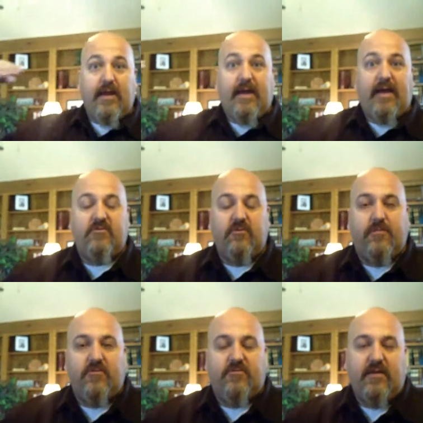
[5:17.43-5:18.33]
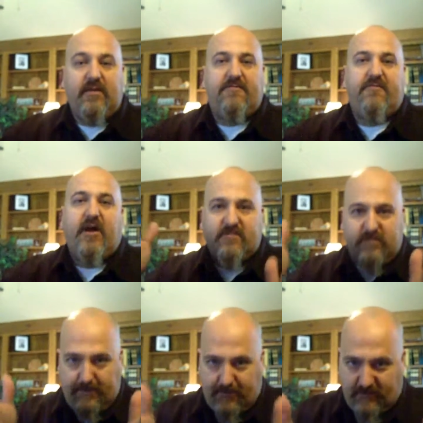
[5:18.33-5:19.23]
as you perceive,
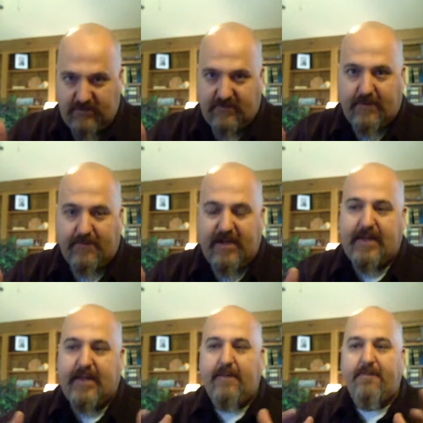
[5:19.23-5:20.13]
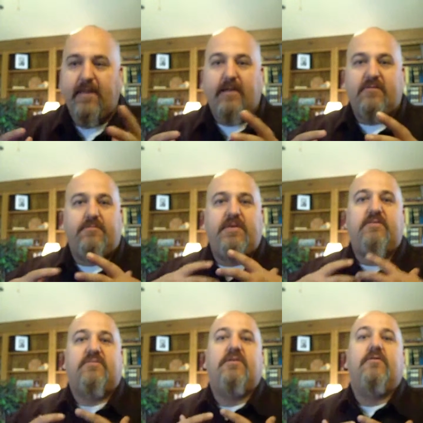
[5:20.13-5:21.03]
falsely perceive I might add, to be the
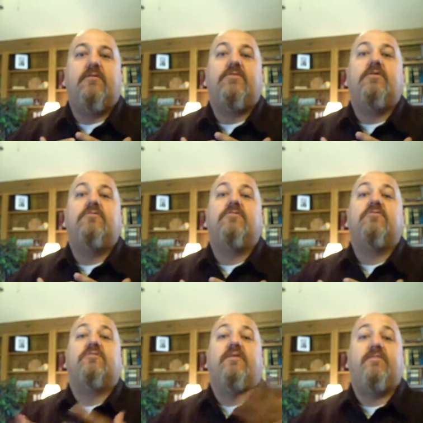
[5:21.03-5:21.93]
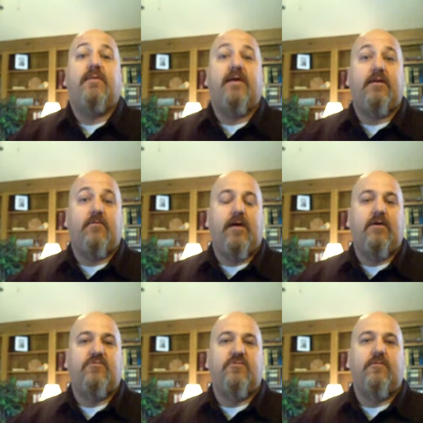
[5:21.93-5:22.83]
center of the universe of everybody
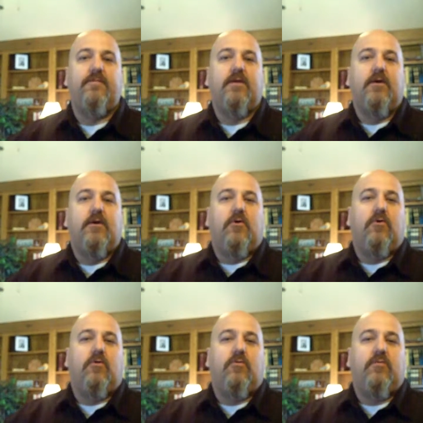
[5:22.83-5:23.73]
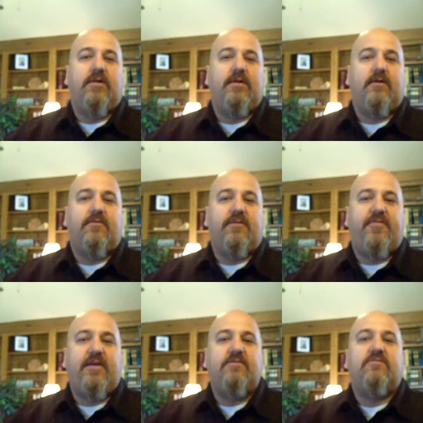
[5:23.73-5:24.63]
around you? Or really are the
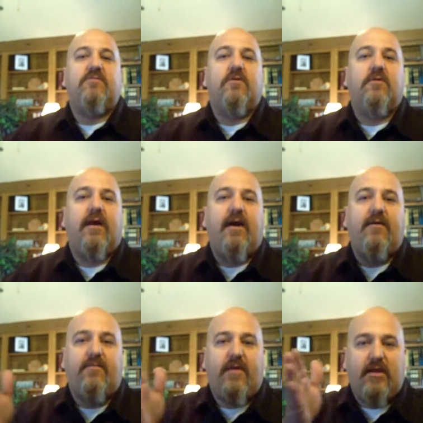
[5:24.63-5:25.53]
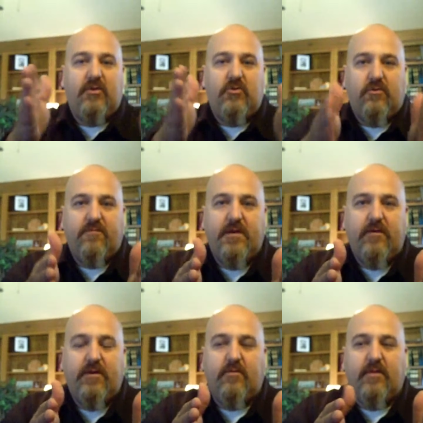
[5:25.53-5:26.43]
things in your life and your
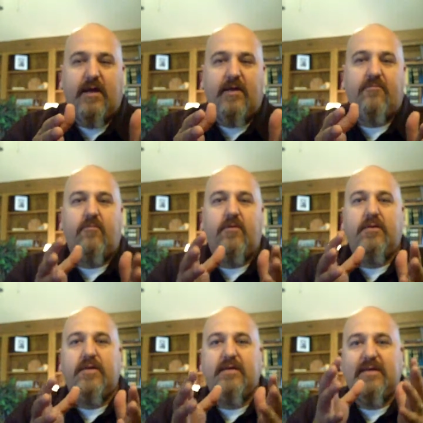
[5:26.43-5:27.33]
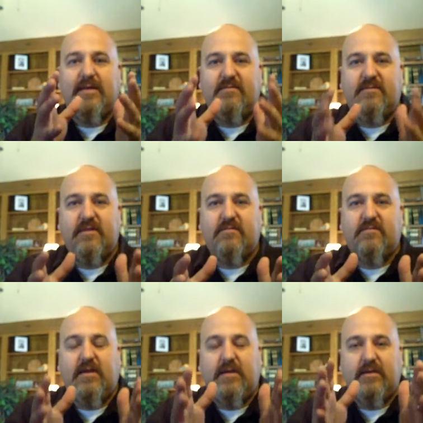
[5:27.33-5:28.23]
very own life really
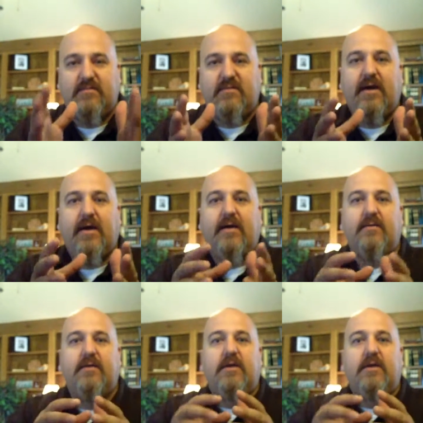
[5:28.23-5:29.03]
exist and designed